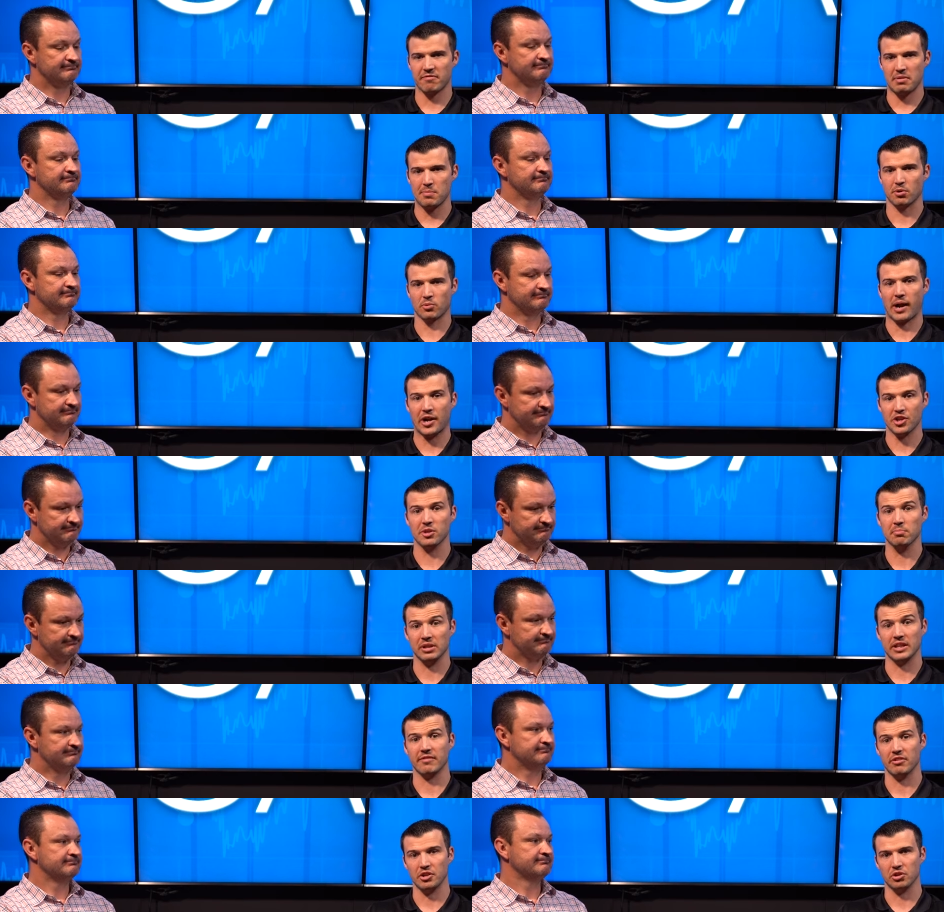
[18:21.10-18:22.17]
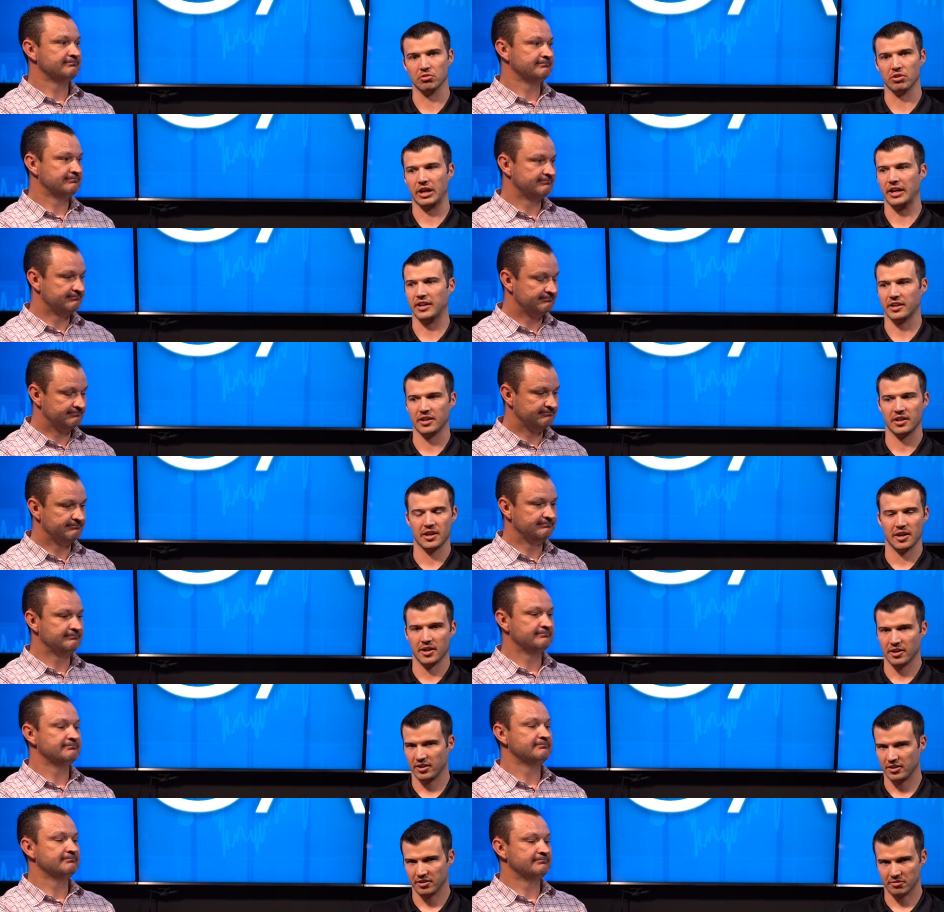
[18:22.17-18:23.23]
Speaker 1: have people around you that believe in you, right?
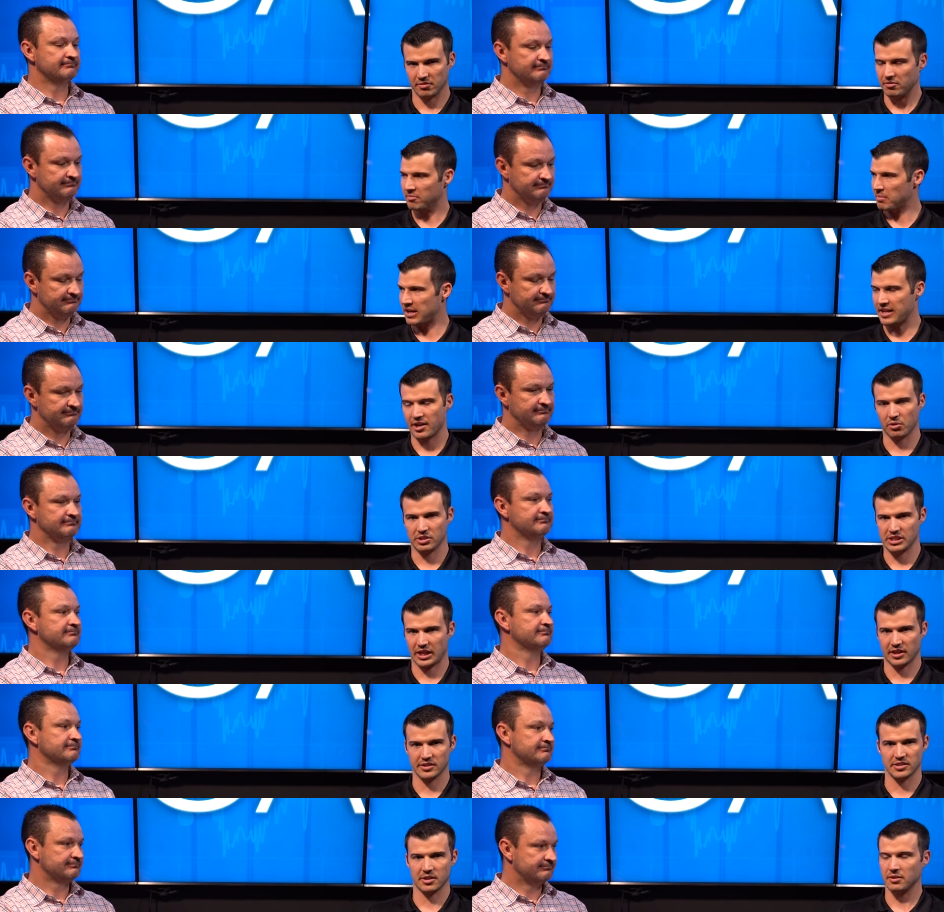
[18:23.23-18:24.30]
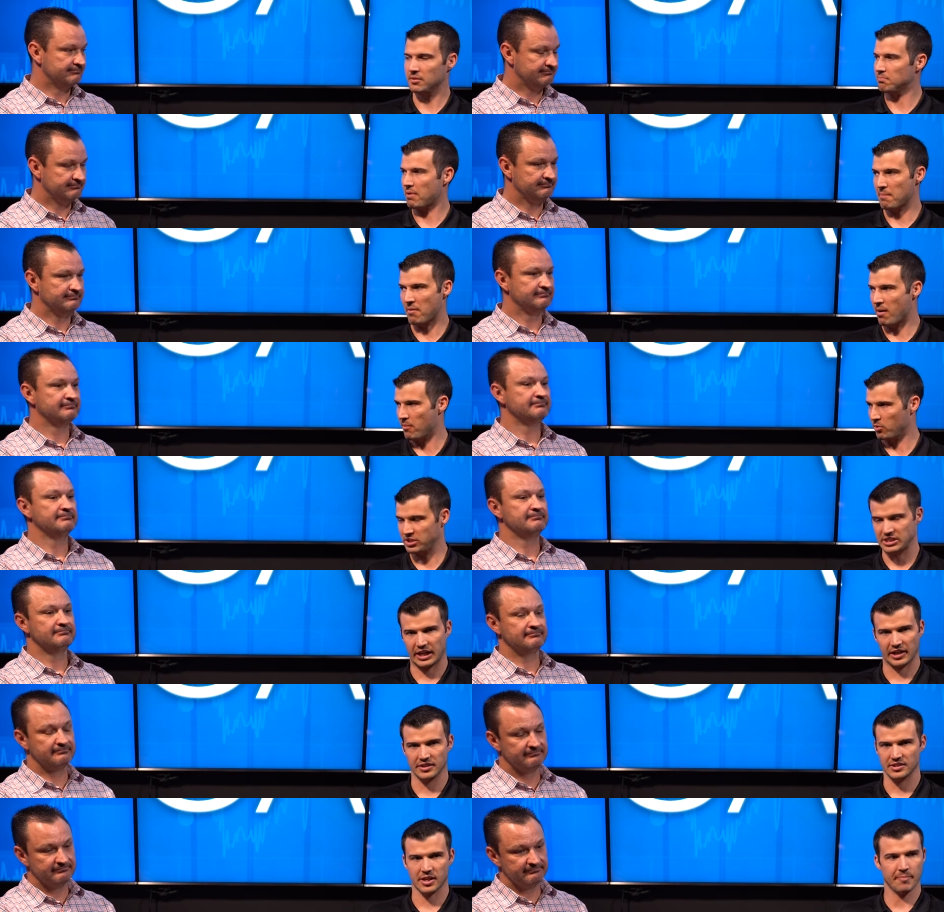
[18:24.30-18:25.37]
My dad always has, my mom always
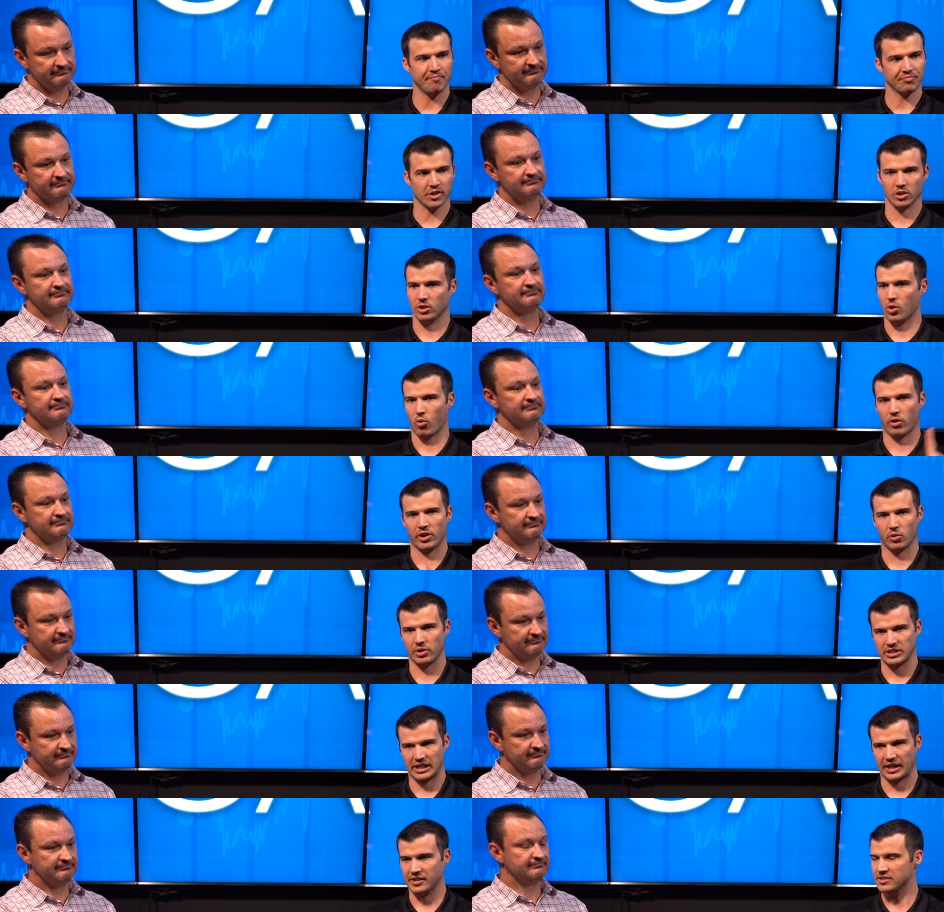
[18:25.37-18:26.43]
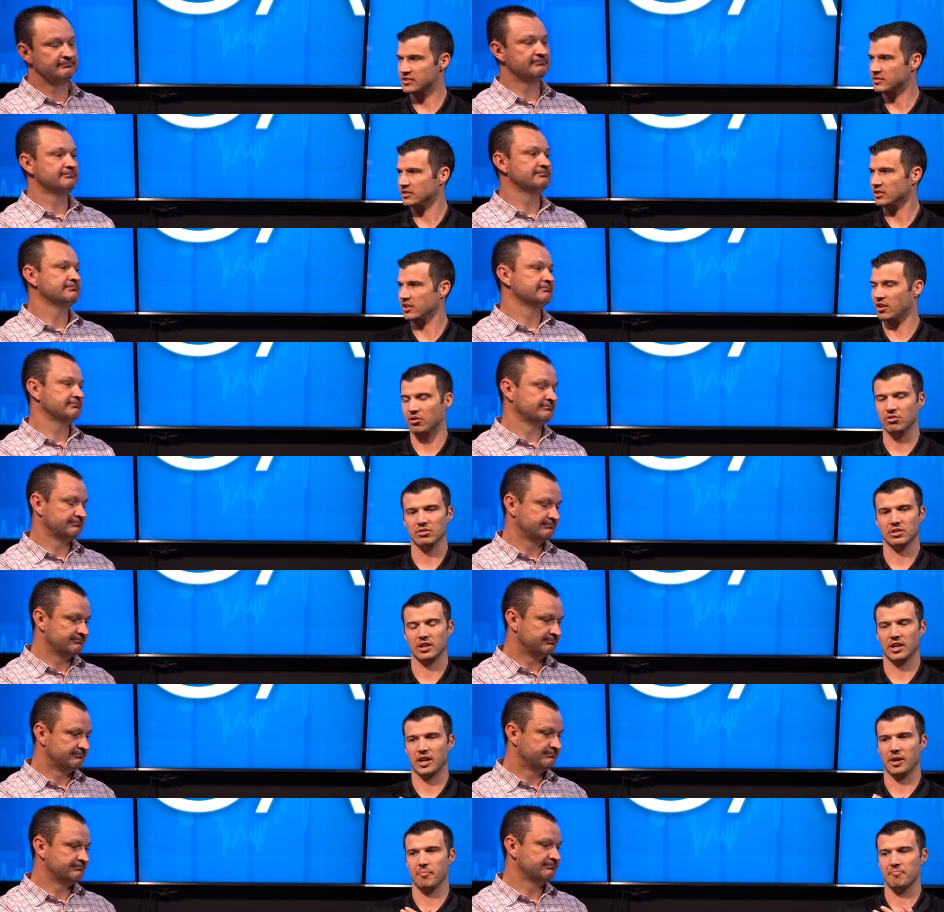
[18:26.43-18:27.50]
has, Lauren always has, you know,
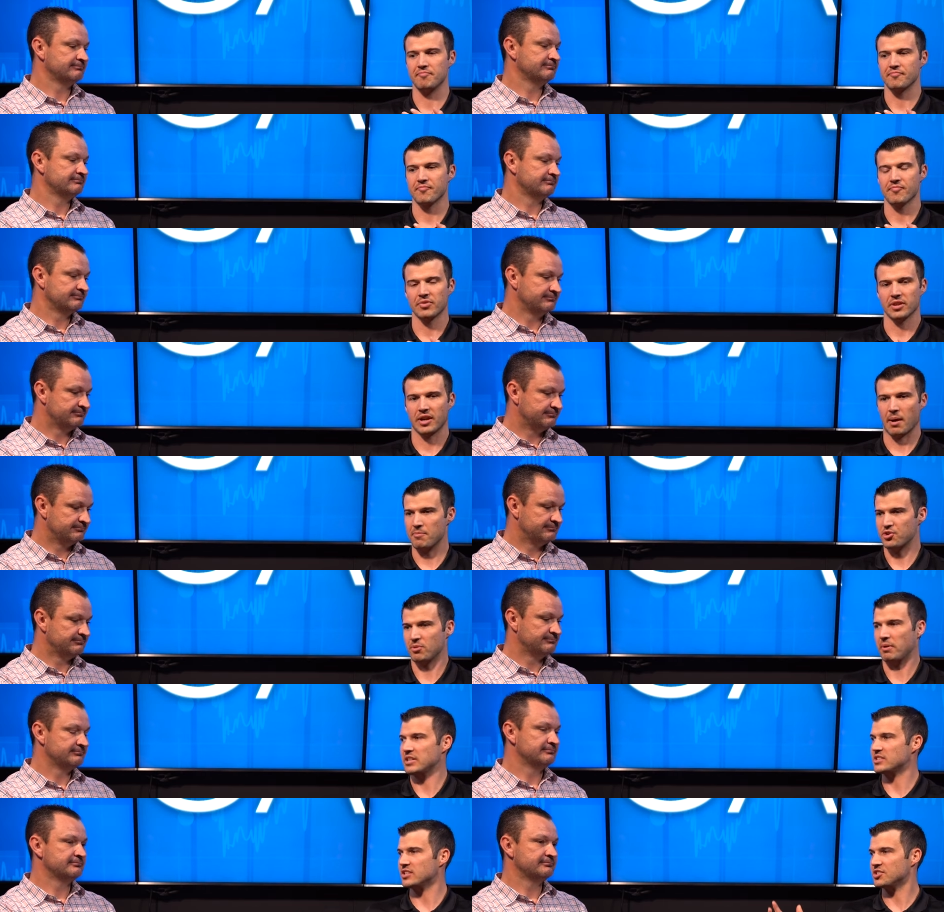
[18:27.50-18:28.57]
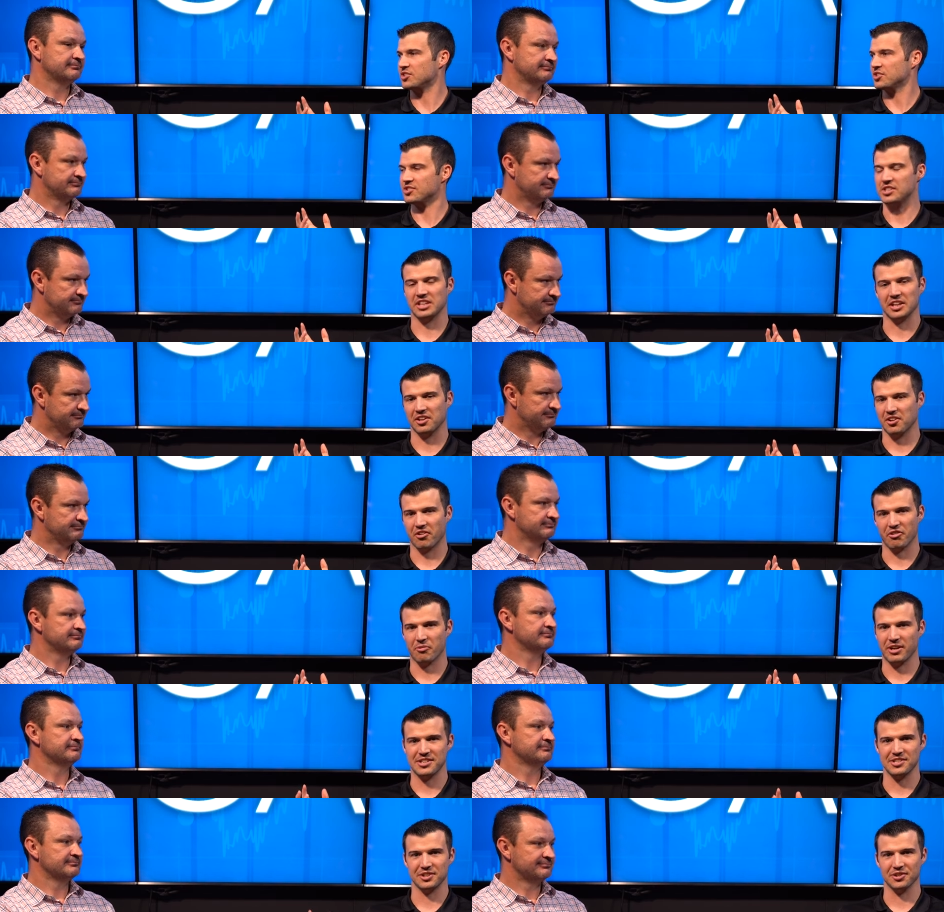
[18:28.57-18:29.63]
um, I'm sure my sisters did along the
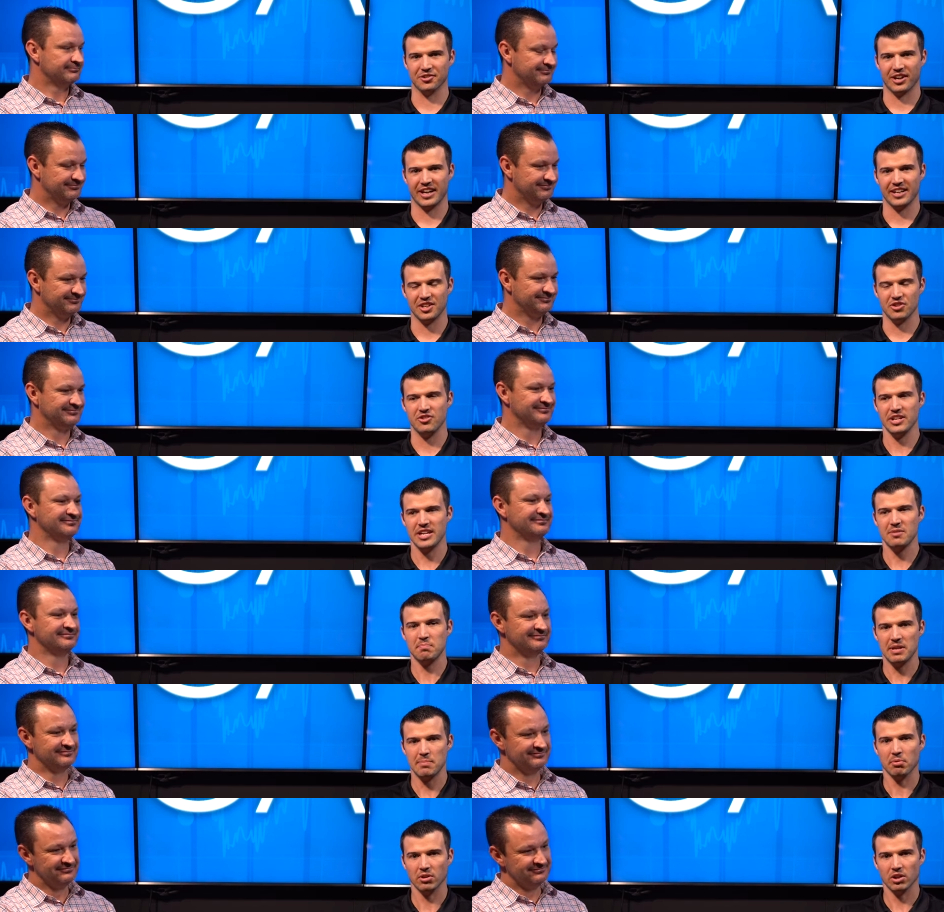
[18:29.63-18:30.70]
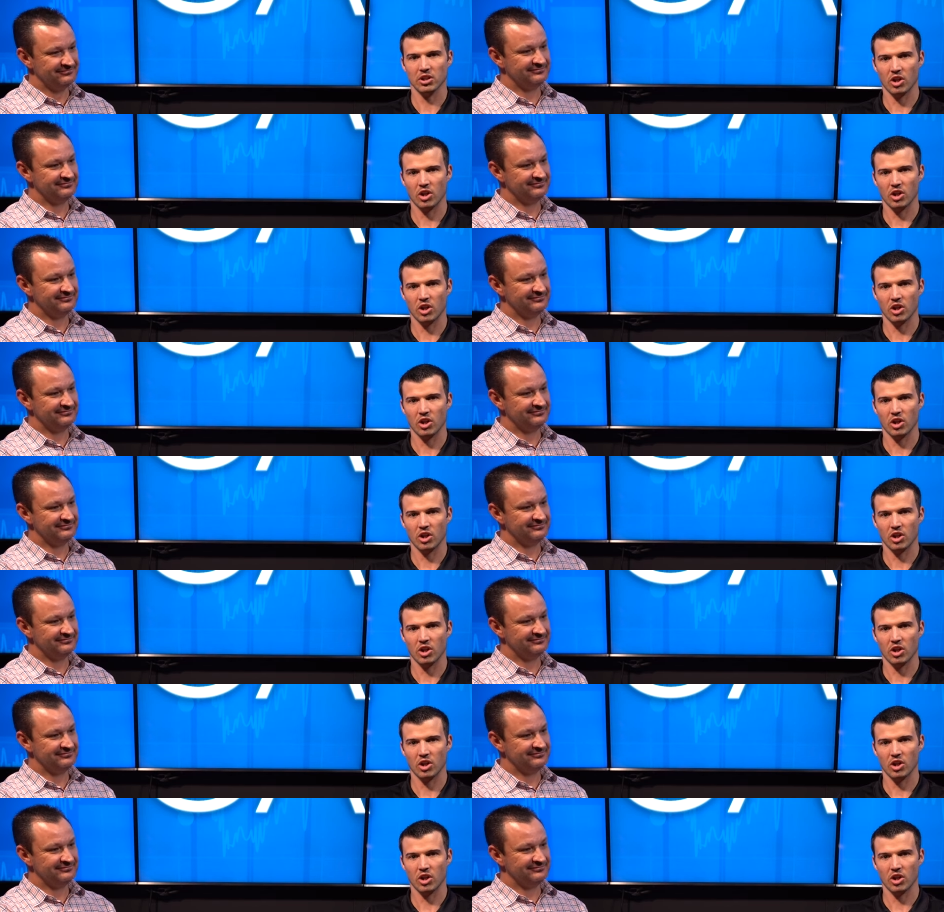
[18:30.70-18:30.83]
way too, right? You need people